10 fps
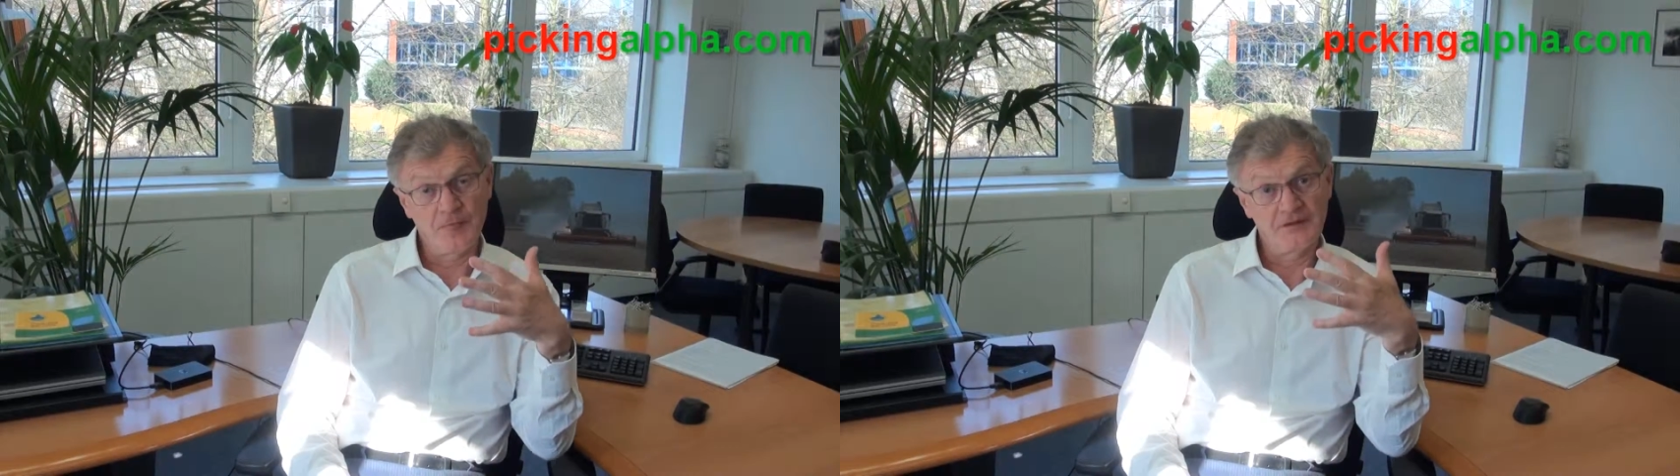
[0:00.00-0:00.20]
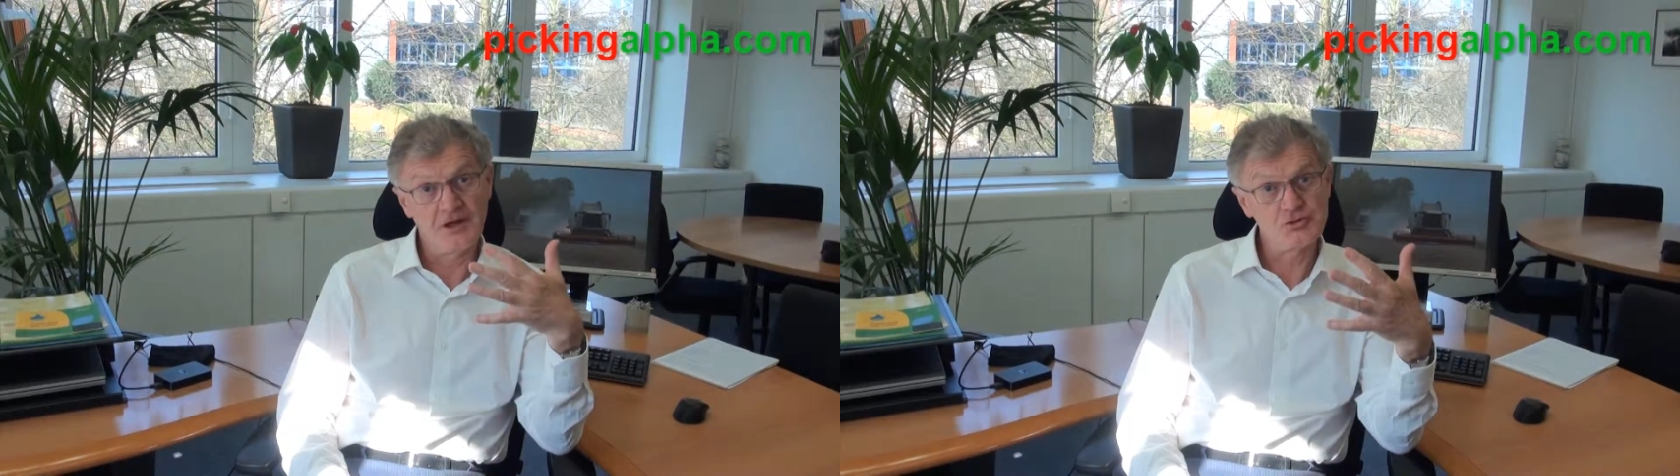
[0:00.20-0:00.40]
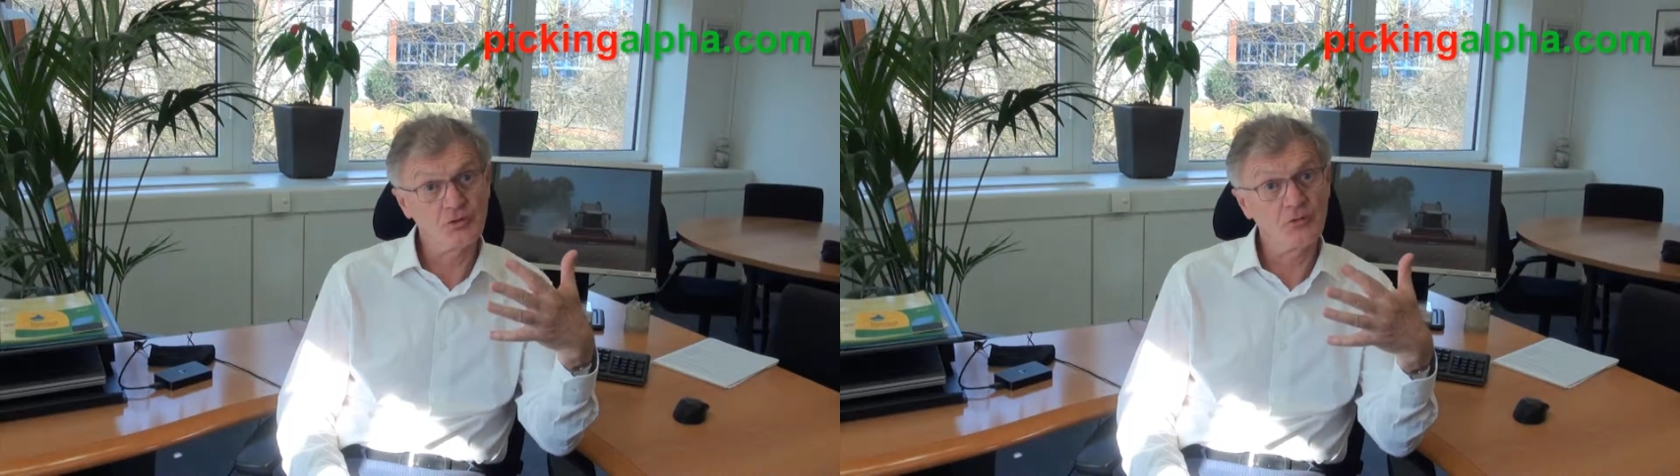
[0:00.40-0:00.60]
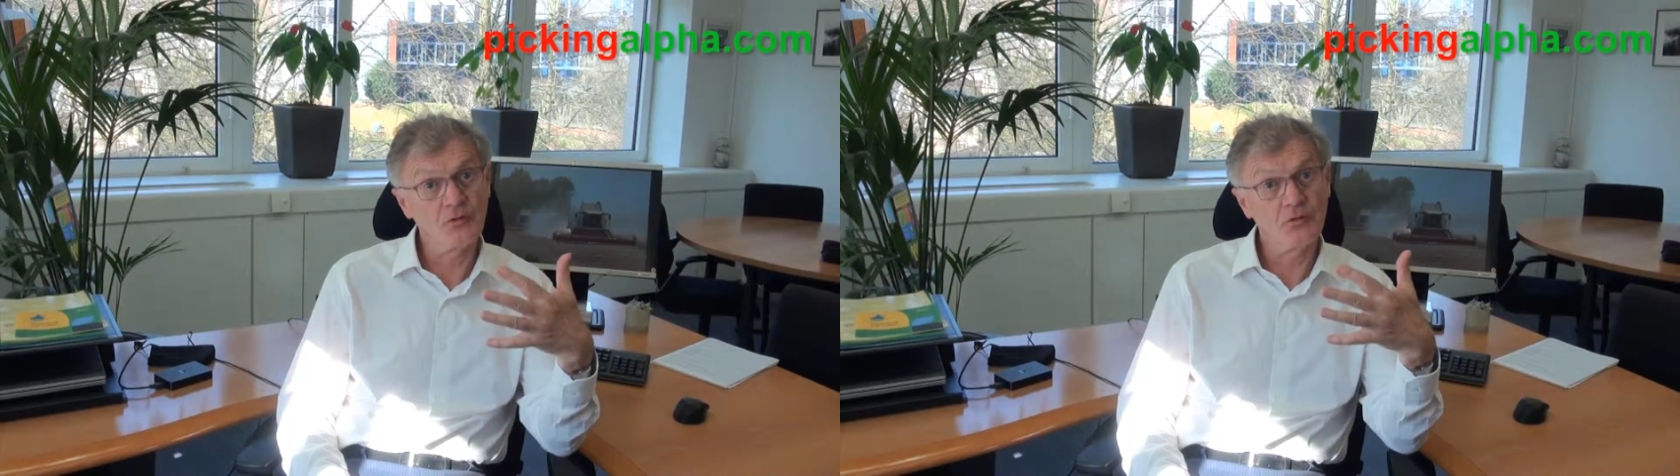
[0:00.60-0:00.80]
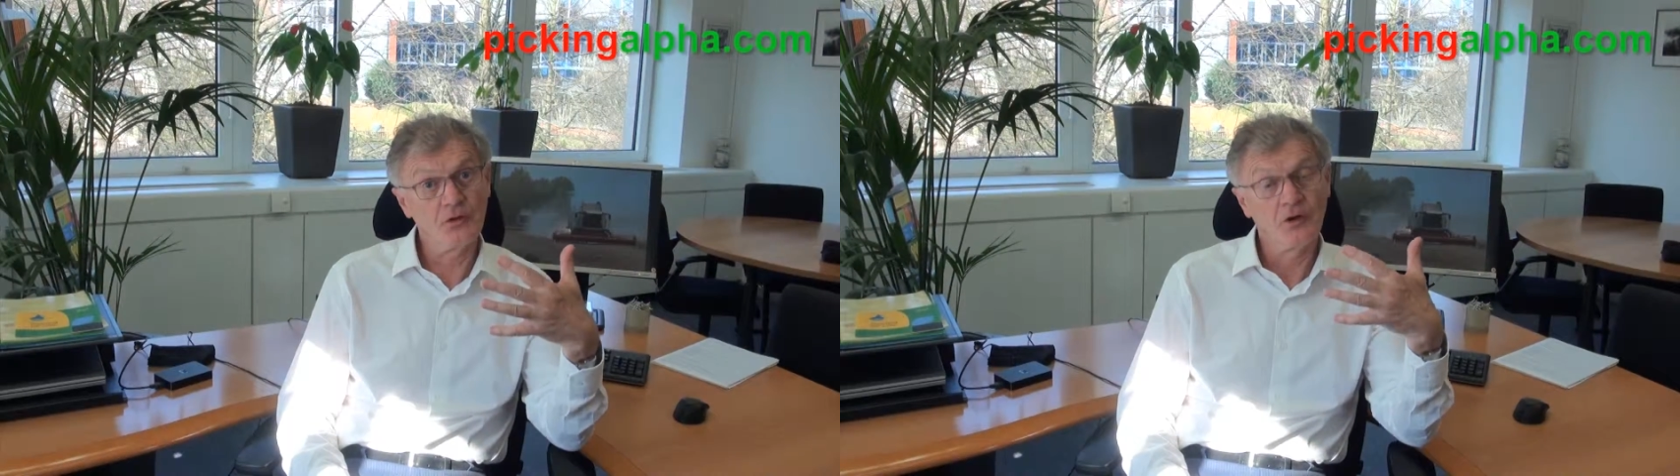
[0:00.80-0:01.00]

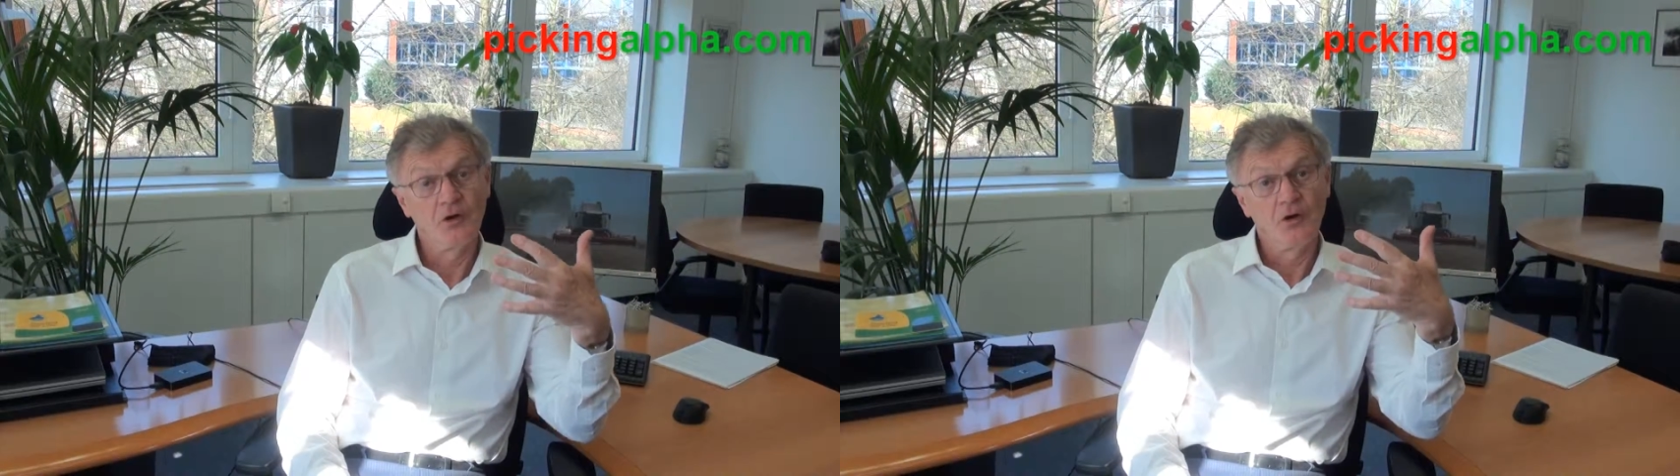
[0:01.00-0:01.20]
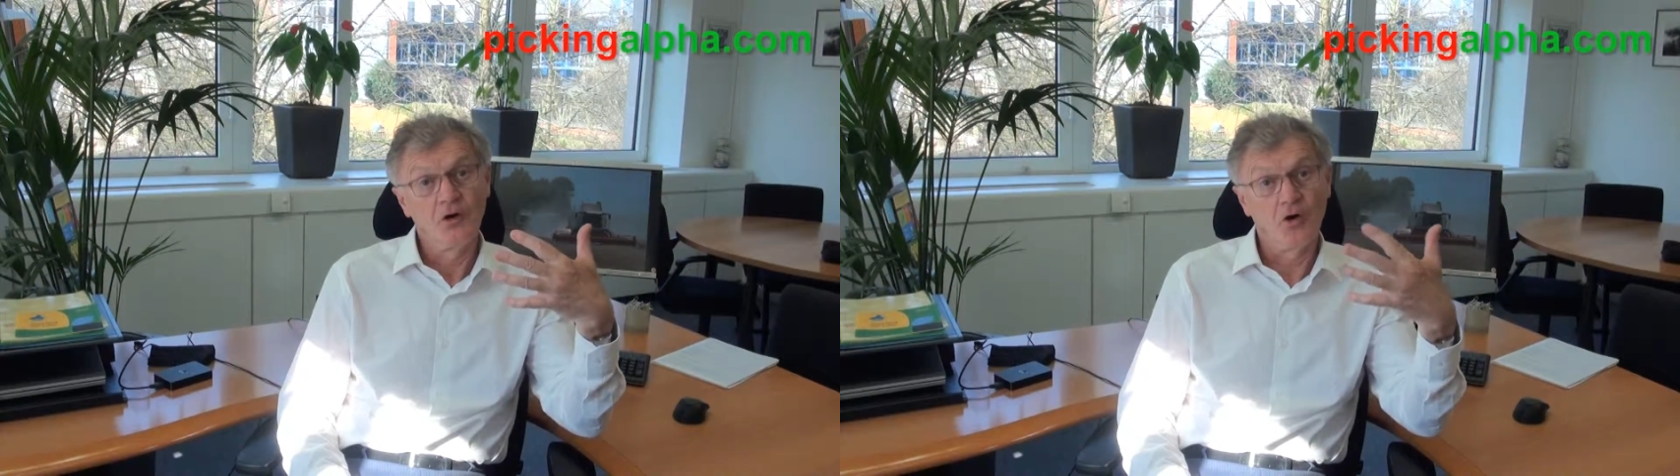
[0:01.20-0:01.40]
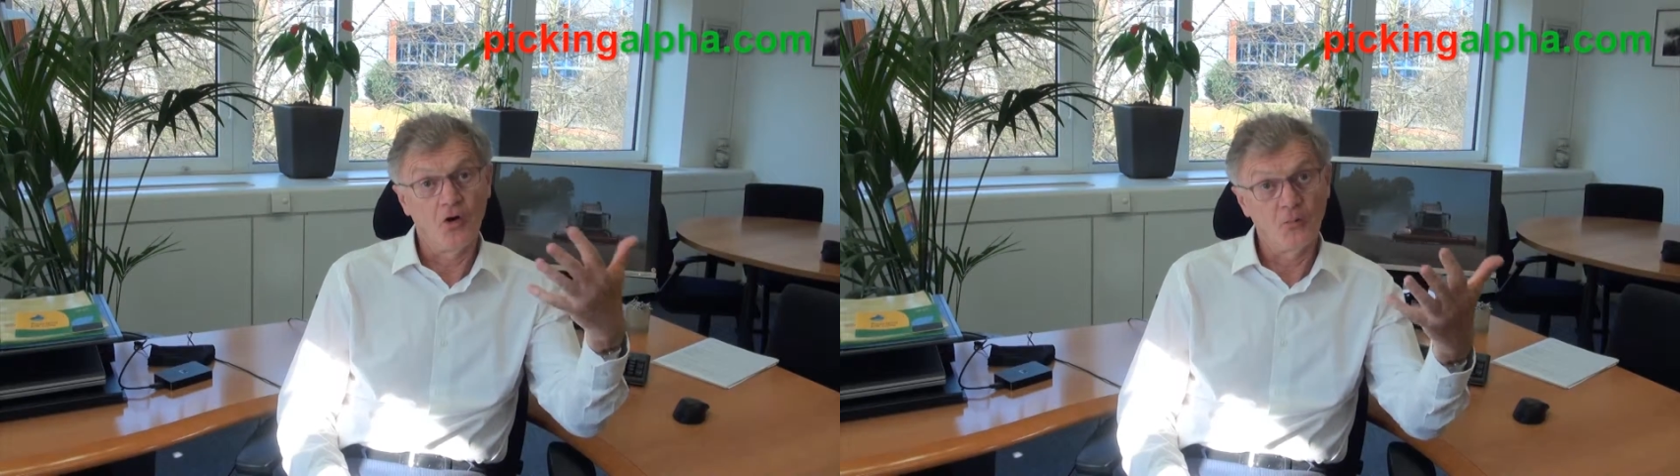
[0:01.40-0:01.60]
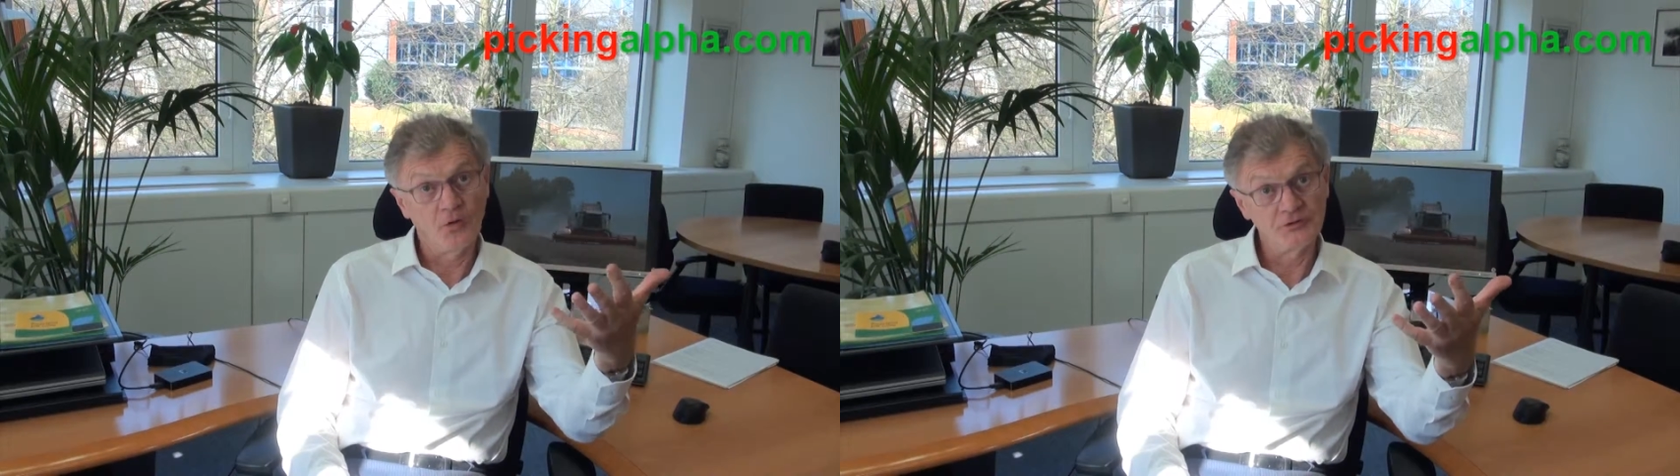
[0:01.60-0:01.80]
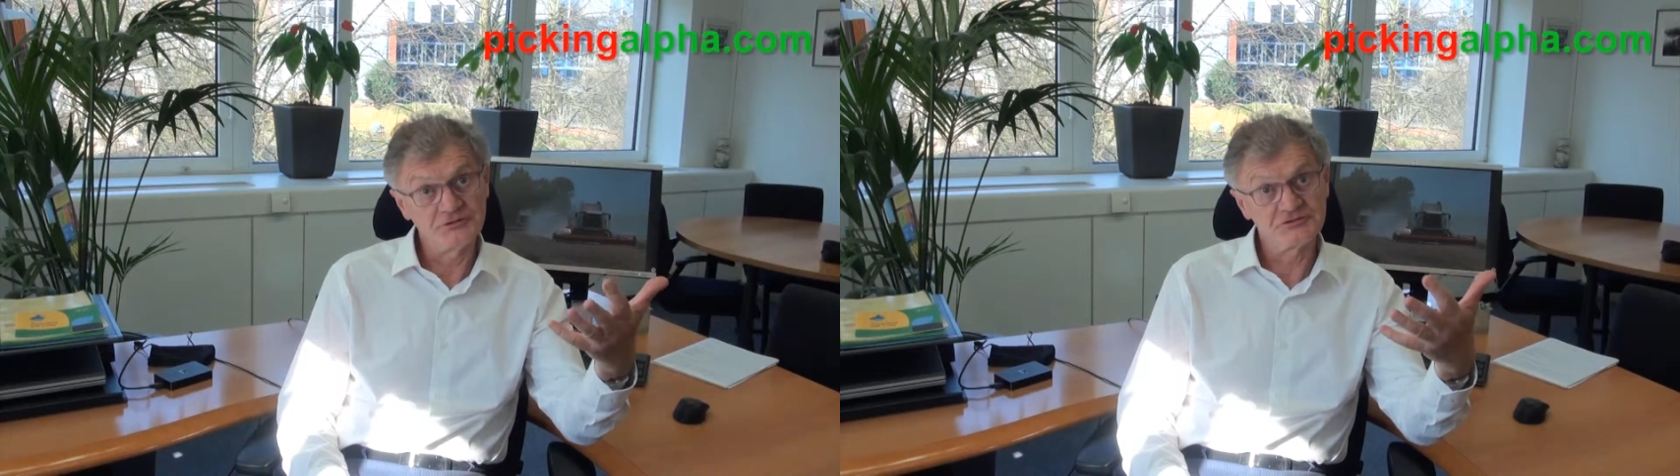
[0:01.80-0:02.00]
natural
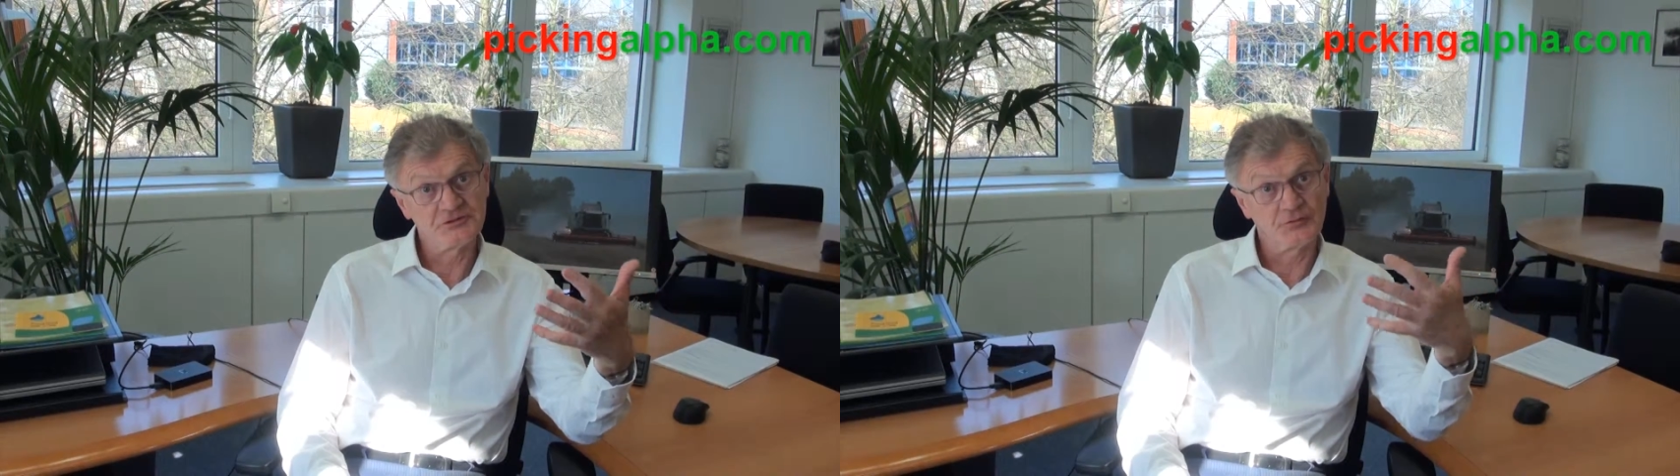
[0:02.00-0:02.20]
hormones